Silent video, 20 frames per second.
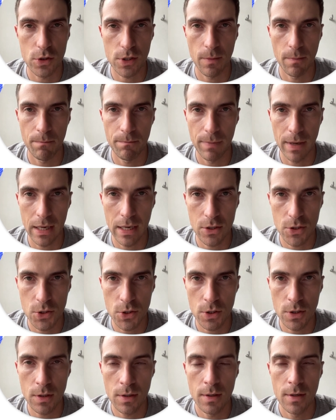
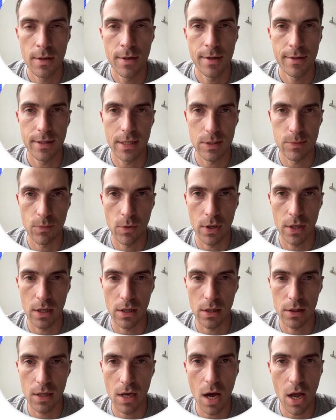competitor that's putting a
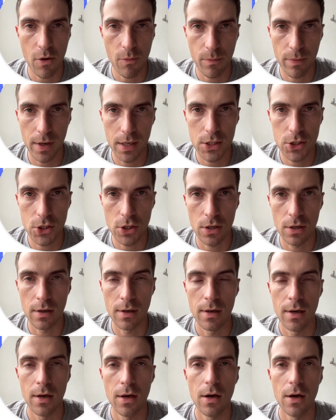lot of pressure